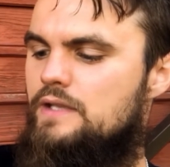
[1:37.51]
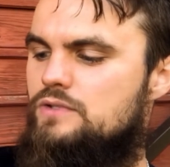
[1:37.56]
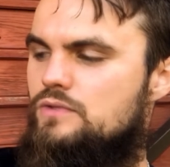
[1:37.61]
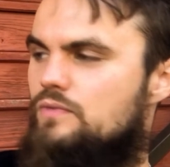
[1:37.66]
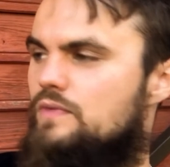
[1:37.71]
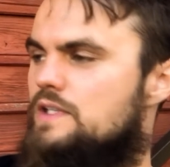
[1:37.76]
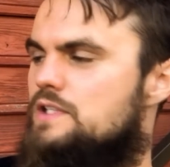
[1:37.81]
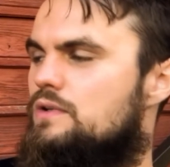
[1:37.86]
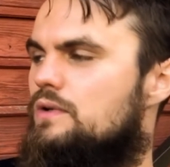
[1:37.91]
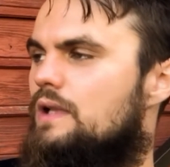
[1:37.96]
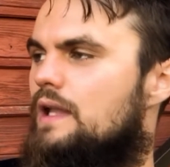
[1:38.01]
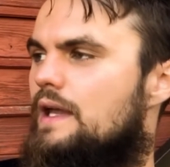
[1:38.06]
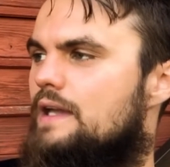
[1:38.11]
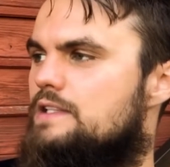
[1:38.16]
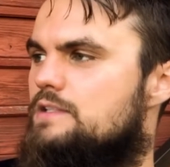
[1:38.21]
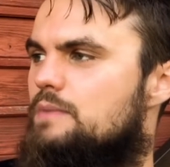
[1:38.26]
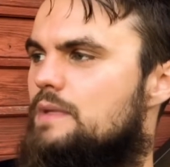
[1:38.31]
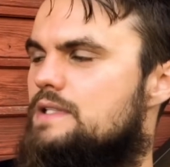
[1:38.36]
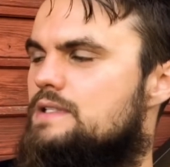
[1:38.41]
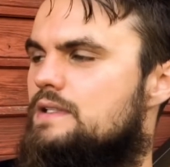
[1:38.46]
So
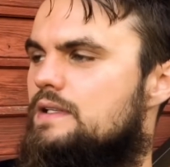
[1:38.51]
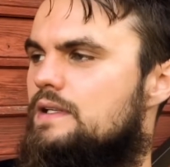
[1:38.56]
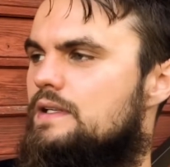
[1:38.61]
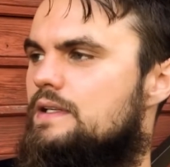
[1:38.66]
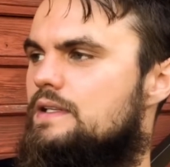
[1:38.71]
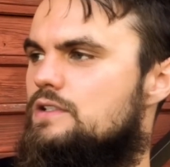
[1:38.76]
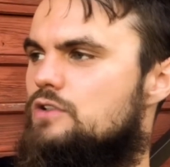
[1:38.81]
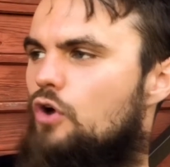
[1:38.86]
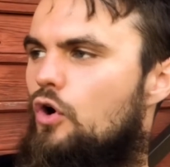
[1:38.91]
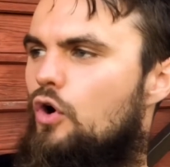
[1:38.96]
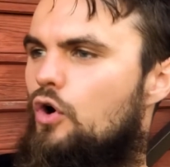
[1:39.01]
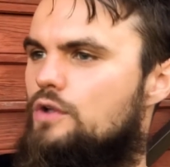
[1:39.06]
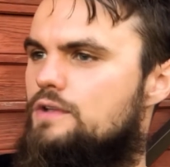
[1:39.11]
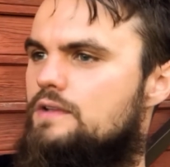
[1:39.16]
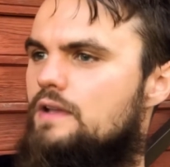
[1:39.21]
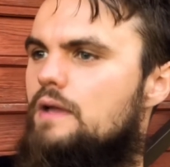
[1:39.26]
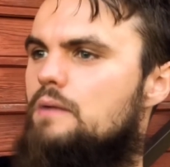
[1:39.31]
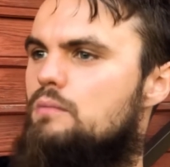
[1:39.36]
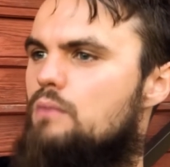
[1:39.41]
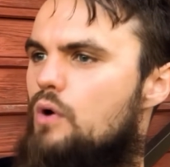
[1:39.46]
visualize basically these hot
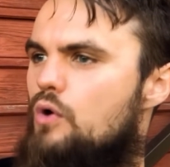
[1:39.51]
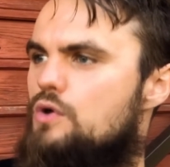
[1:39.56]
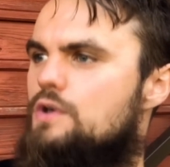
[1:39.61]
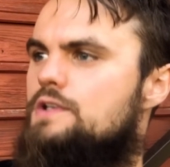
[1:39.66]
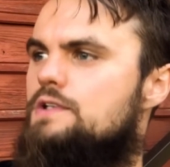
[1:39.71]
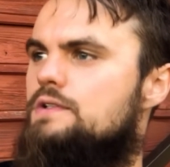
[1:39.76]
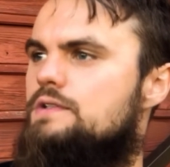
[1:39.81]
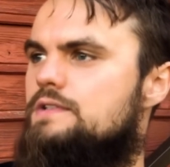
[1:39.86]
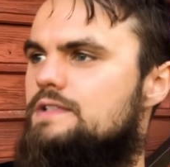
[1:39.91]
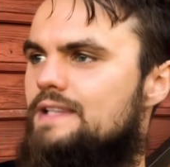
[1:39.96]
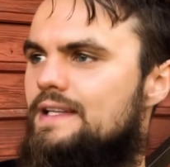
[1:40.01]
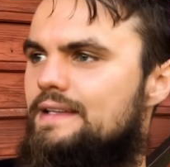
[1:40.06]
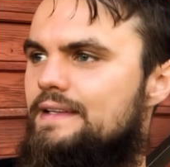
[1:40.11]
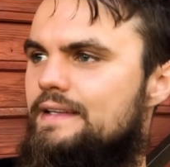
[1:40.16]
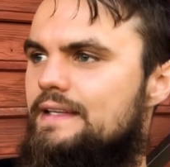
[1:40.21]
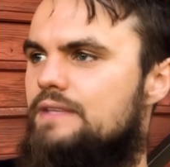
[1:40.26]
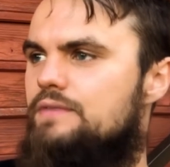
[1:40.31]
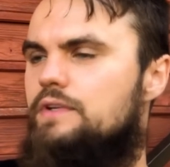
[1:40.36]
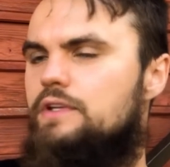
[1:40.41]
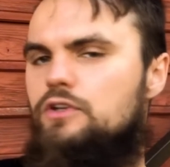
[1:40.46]
emotions
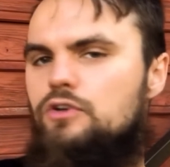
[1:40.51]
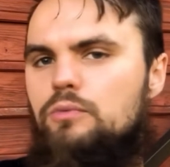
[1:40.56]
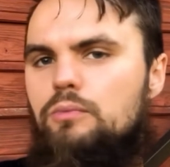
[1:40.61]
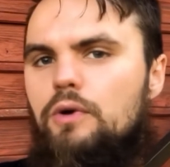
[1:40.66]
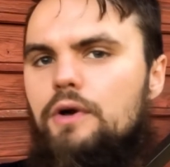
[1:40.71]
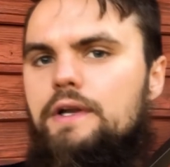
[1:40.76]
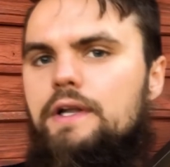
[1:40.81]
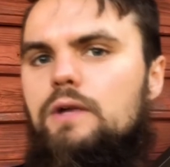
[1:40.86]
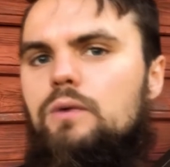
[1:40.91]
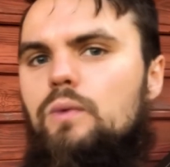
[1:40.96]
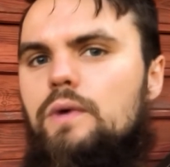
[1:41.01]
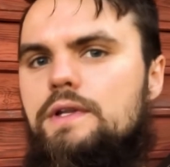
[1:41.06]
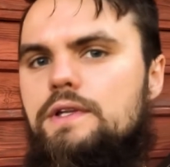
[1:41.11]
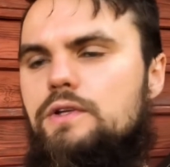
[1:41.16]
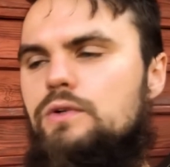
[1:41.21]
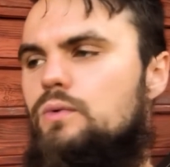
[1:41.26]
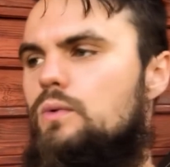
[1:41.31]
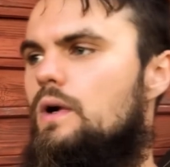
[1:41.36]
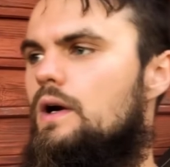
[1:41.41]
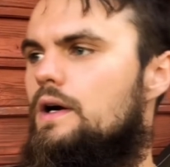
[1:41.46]
leaving your body when
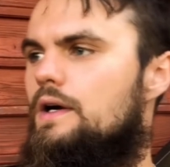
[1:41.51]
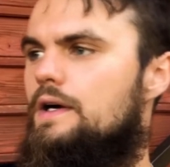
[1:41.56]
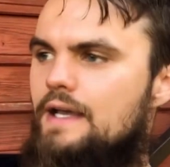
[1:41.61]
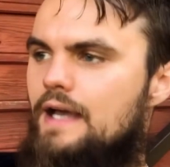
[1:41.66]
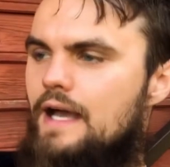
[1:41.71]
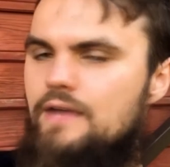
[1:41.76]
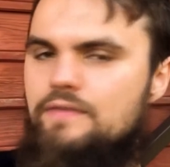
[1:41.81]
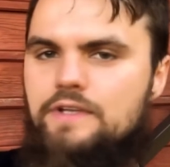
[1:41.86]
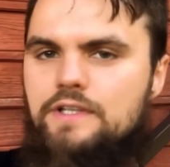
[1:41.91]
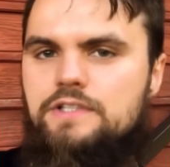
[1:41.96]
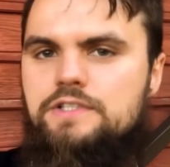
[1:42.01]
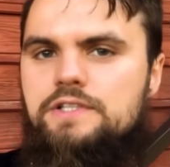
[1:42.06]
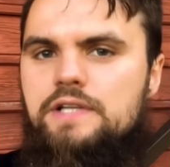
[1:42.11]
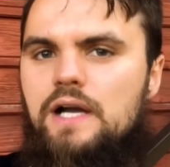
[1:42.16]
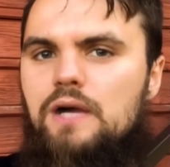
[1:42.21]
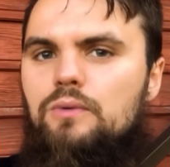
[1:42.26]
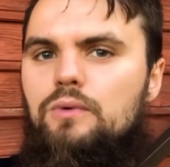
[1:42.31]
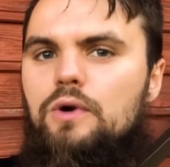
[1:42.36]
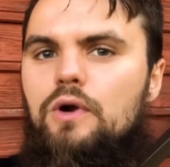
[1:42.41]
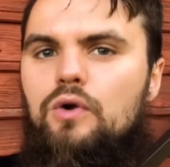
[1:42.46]
you are having a
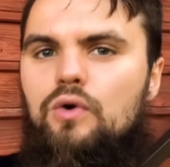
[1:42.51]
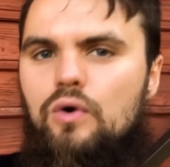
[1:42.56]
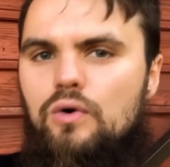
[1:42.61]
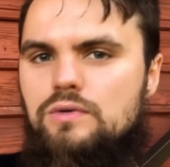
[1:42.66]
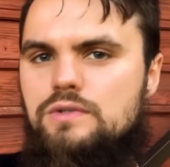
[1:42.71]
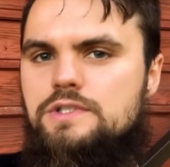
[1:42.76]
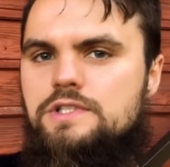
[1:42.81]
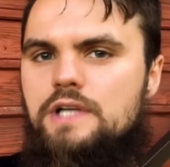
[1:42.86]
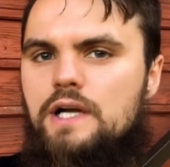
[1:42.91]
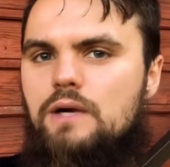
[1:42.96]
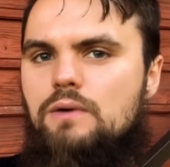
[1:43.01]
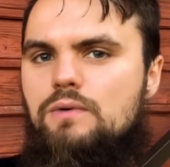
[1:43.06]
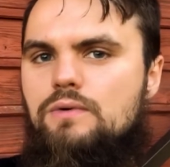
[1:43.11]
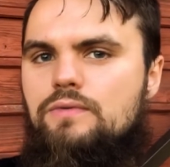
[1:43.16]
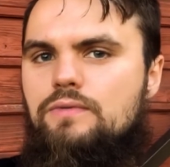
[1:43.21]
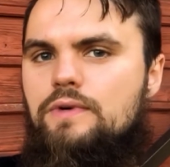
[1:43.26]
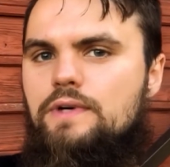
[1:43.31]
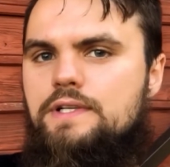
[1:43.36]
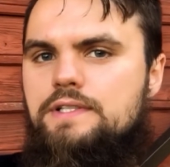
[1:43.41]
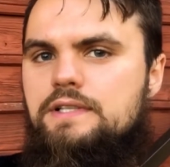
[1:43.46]
shower, a cold shower,
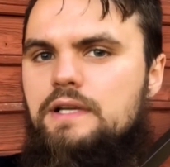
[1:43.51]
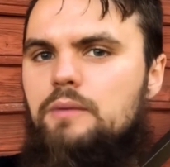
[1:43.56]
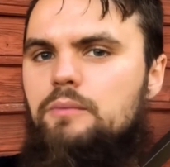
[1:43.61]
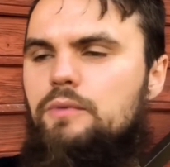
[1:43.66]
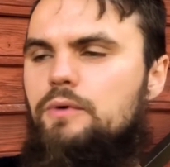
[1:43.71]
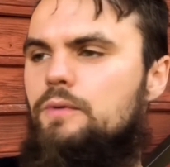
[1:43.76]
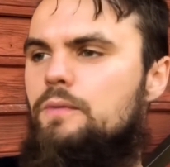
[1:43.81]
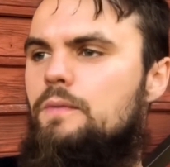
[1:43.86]
for example.